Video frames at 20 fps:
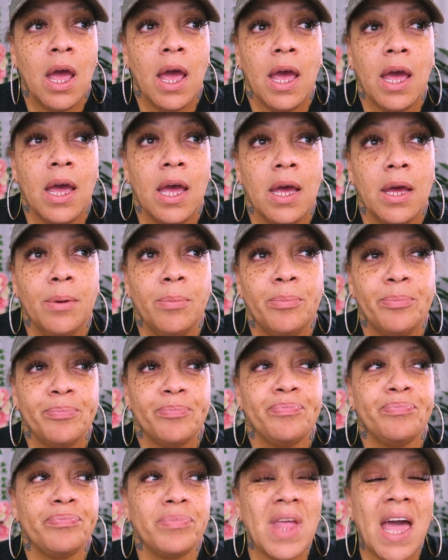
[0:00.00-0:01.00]
and
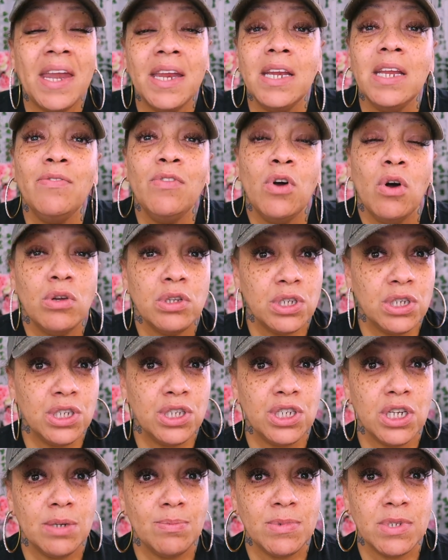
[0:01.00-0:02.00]
I didn't even go to the
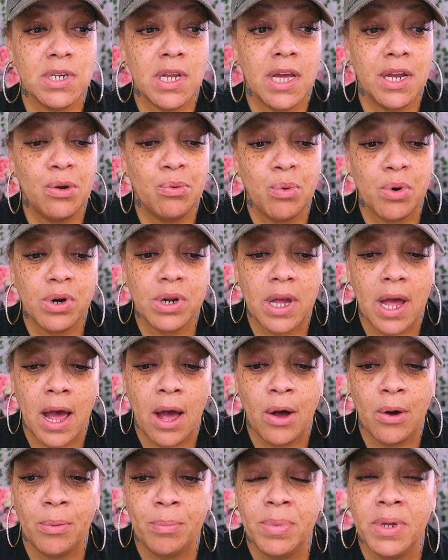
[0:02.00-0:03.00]
gym today to work
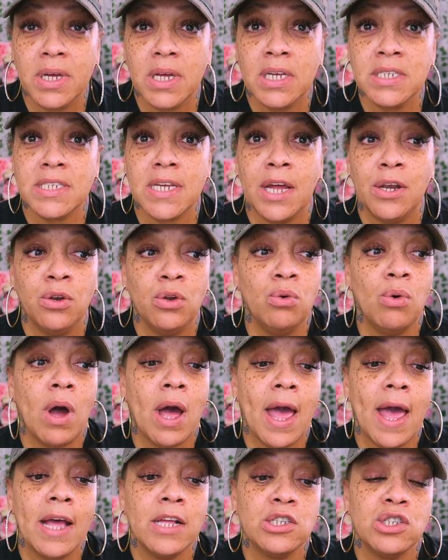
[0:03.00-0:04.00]
out because I knew
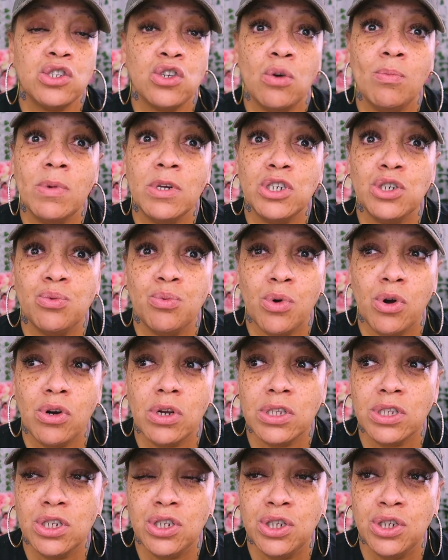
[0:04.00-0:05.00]
I had so much
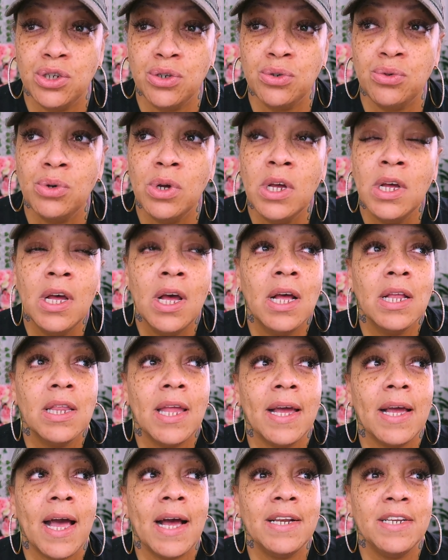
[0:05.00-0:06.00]
work to do.
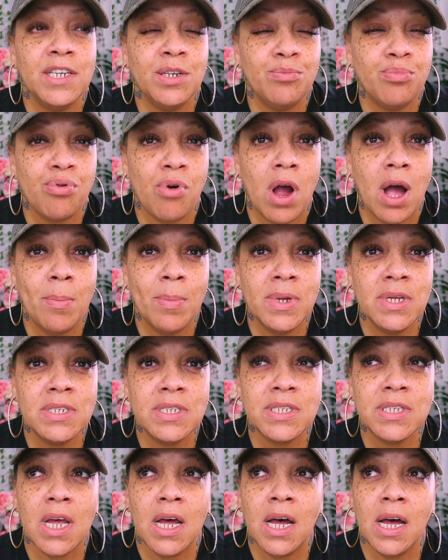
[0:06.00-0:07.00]
Like I did
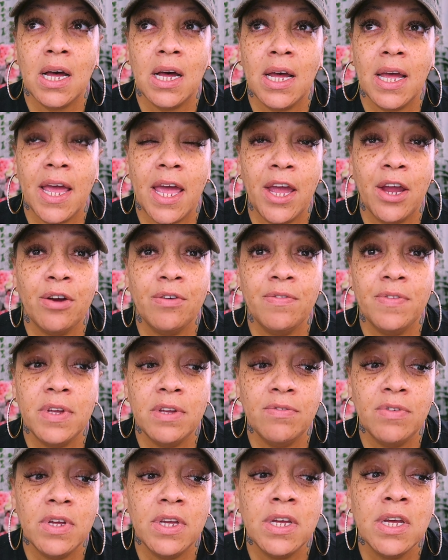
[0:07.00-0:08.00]
promise uh, Hair
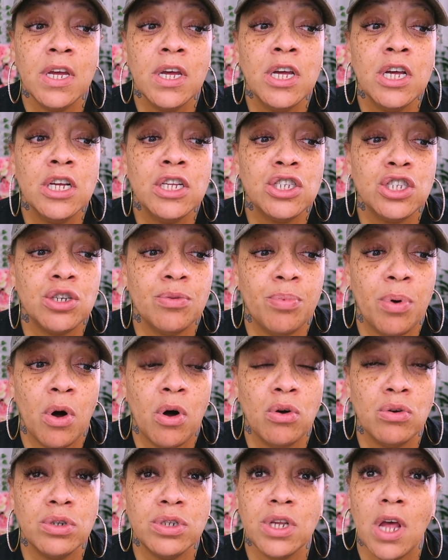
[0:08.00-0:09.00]
Vivi to
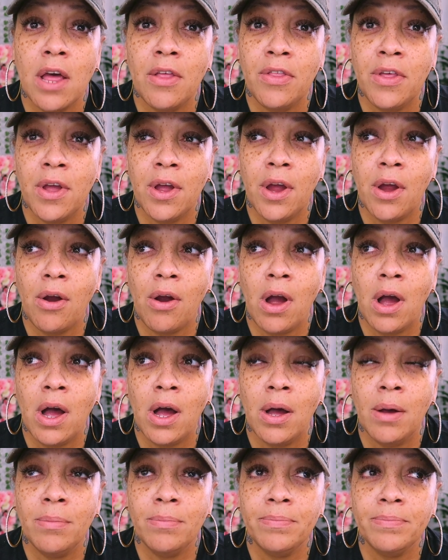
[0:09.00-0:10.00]
post their
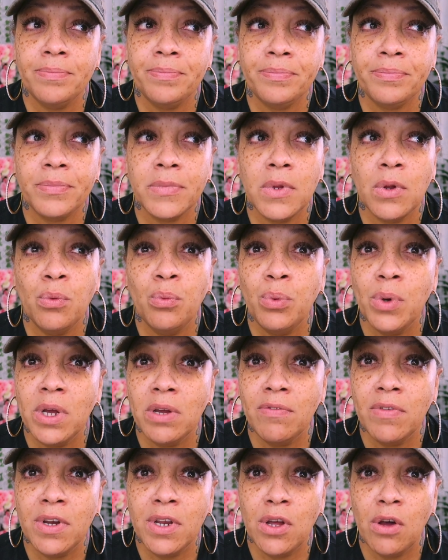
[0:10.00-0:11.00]
um,
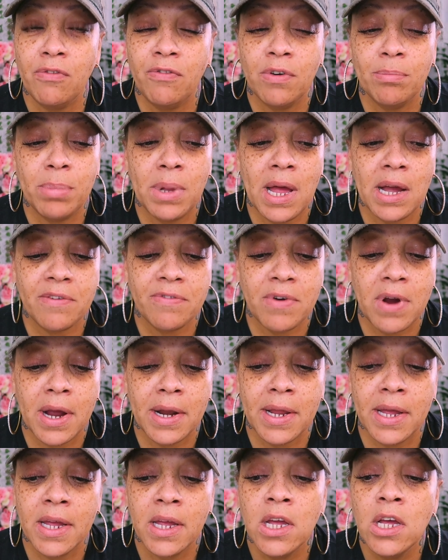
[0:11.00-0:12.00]
wig video for Black
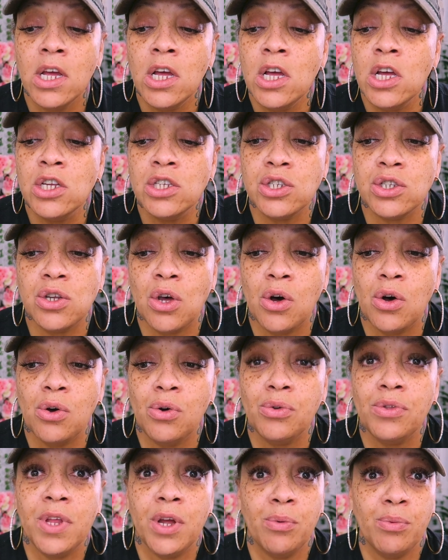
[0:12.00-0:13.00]
Friday.
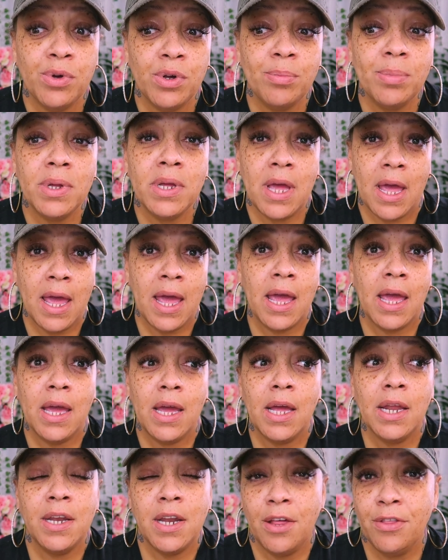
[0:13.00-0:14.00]
So there will be
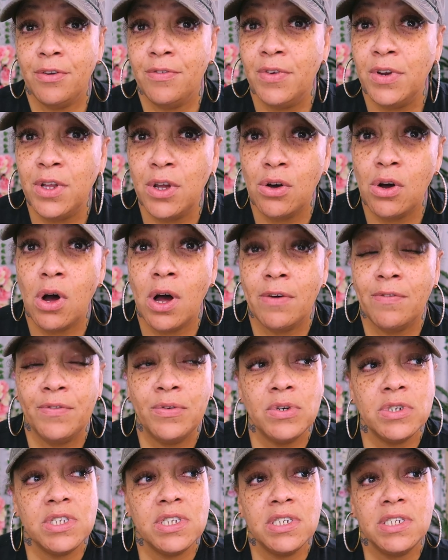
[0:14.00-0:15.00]
a, another video up
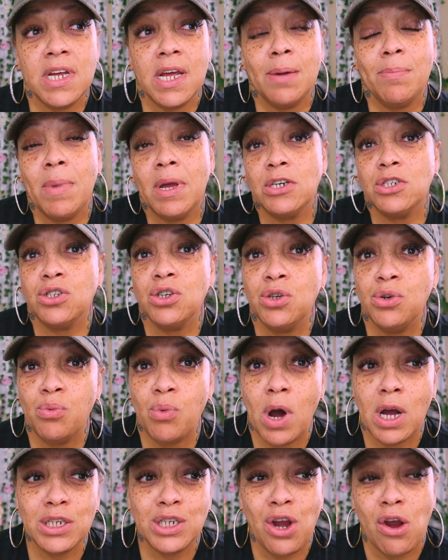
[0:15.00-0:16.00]
for today. Make sure you
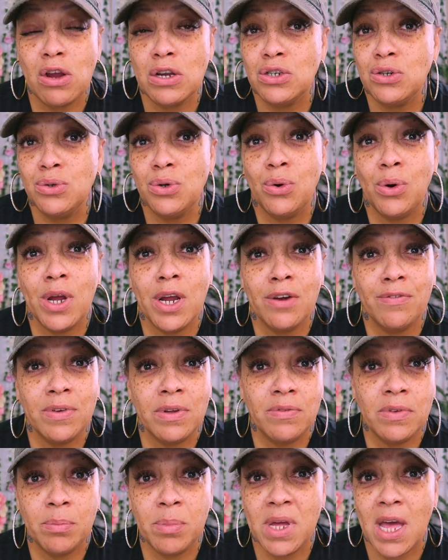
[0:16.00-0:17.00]
watch it because you know Hair
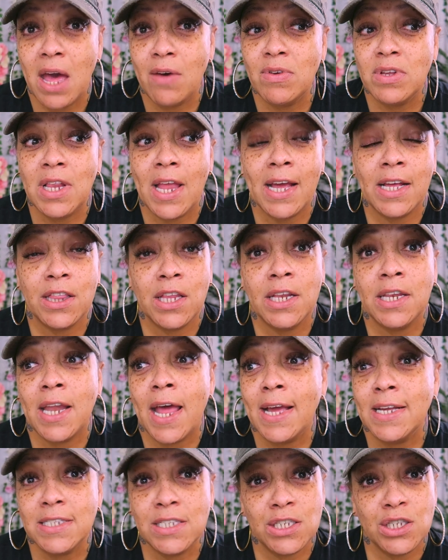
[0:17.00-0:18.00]
Vivi be having like the
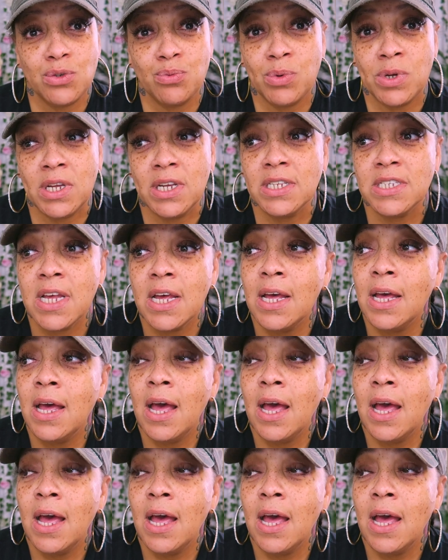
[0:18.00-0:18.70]
nicest wigs.